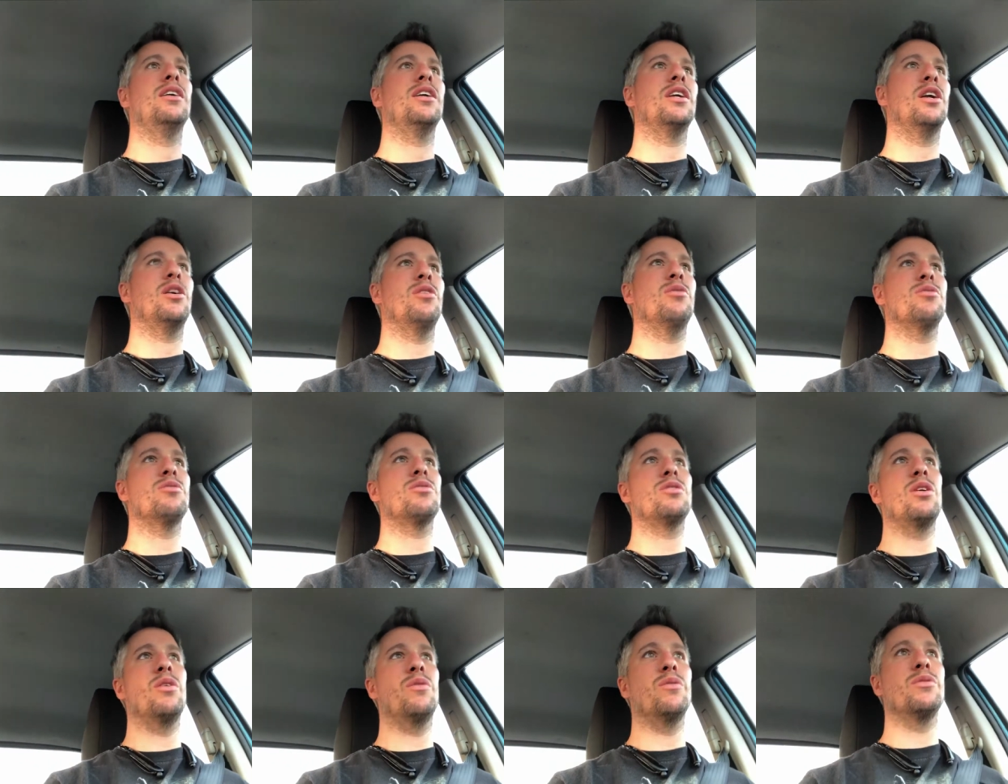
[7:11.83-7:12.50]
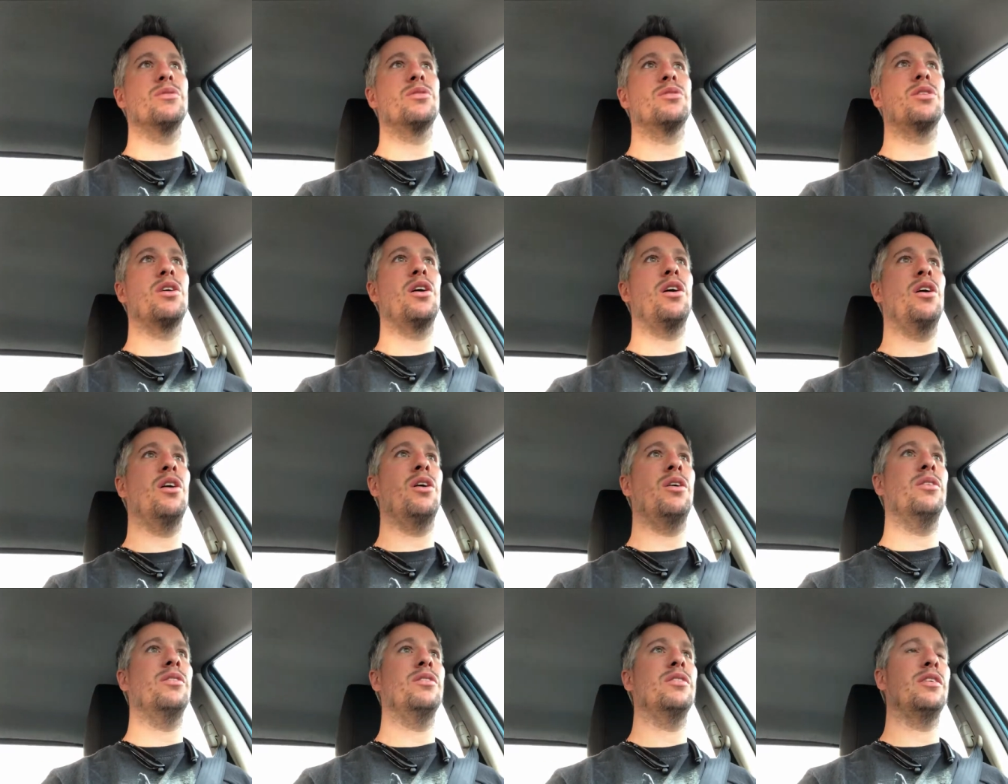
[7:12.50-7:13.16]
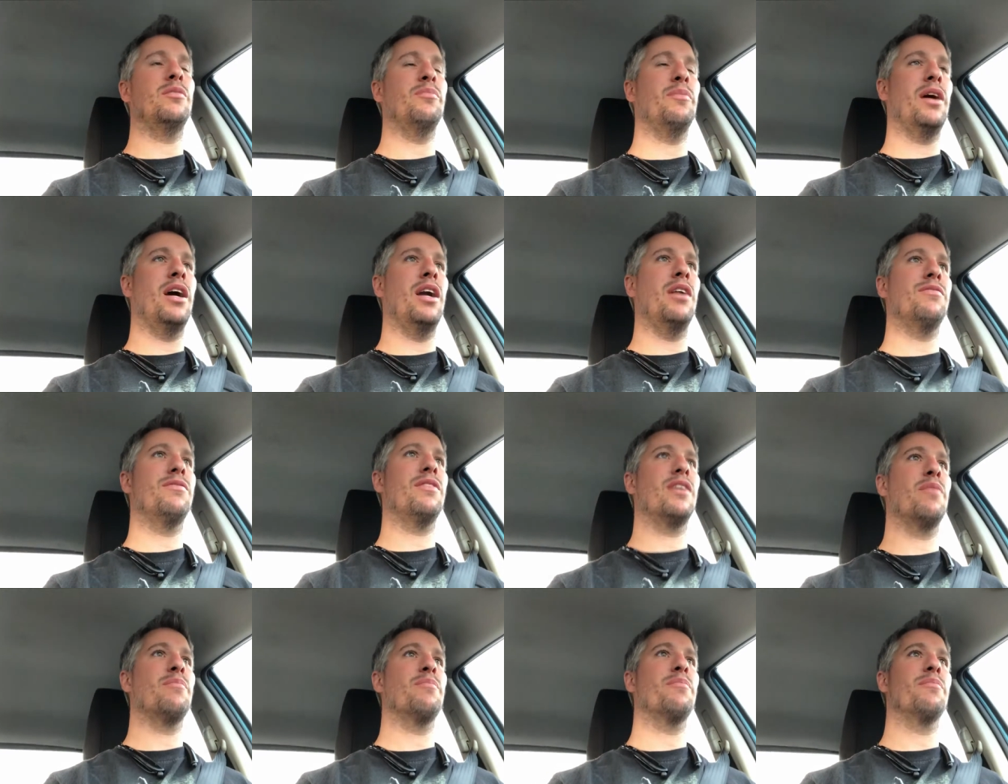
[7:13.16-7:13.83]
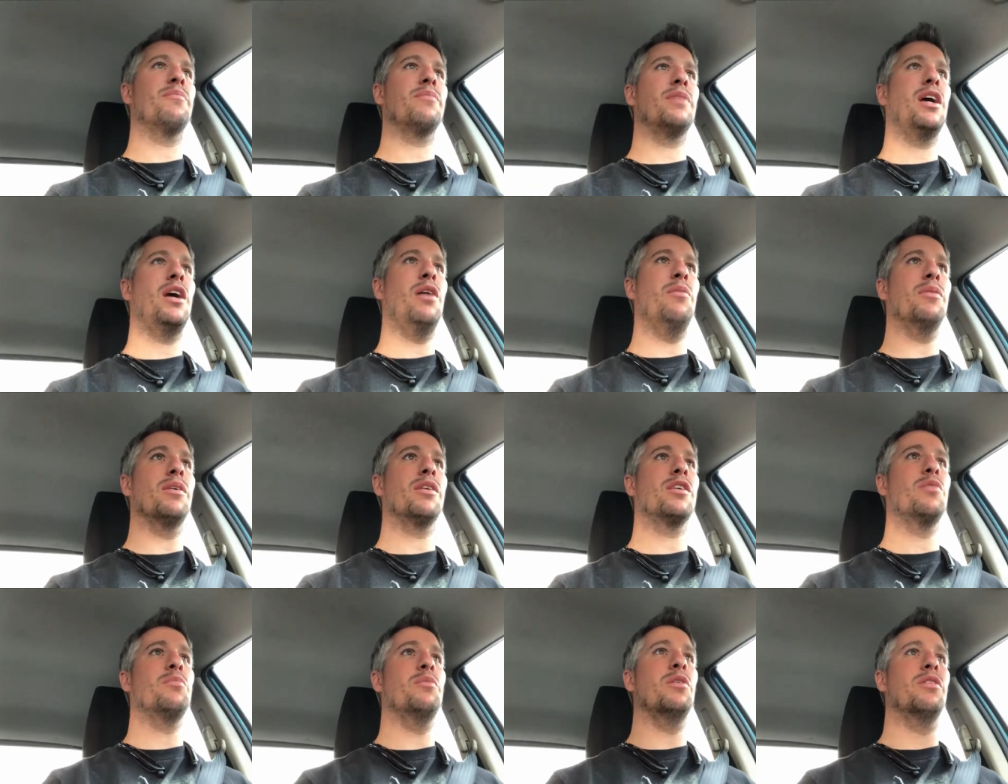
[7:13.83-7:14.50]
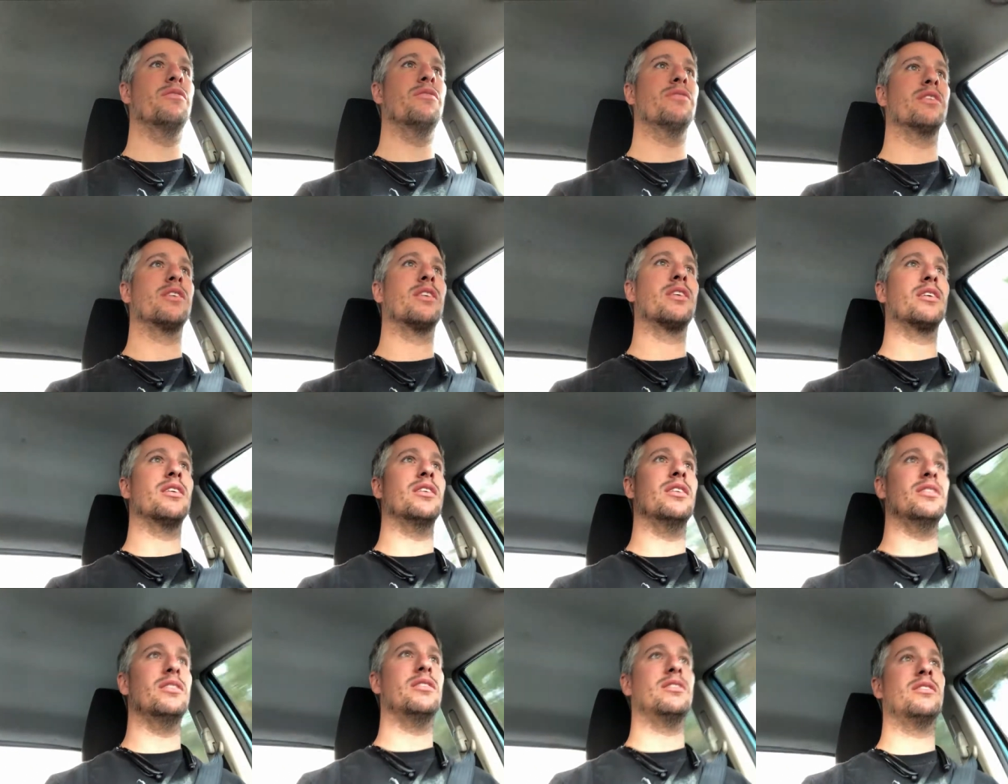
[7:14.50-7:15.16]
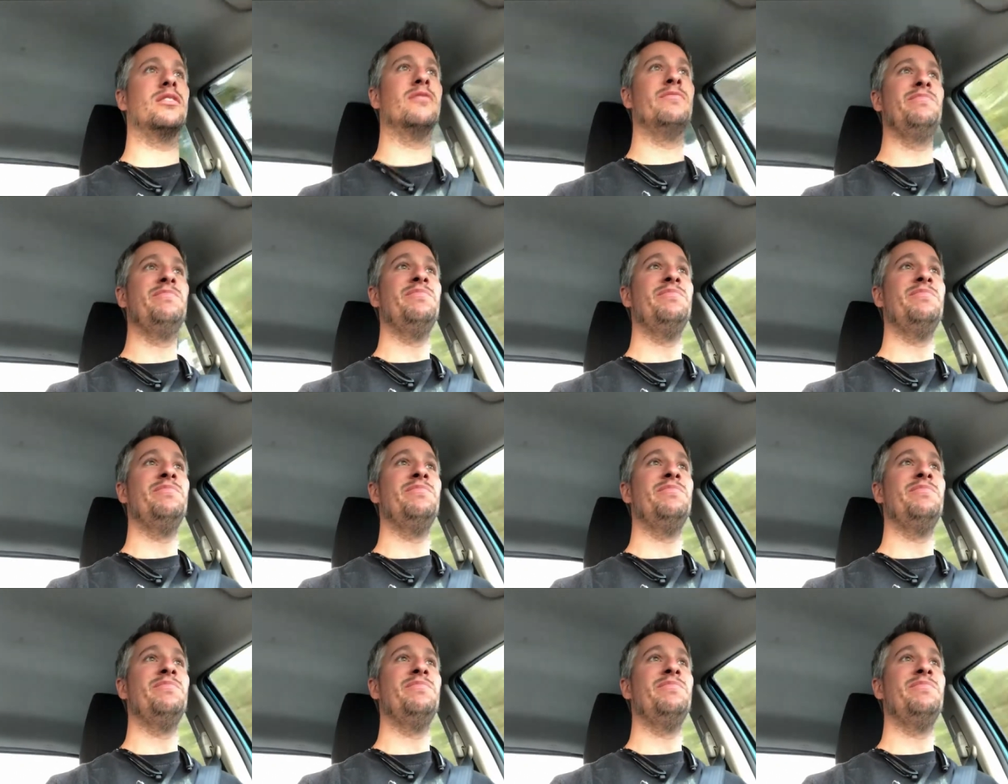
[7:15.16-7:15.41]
you know, so and so, do you mind if I'm able to come over? Because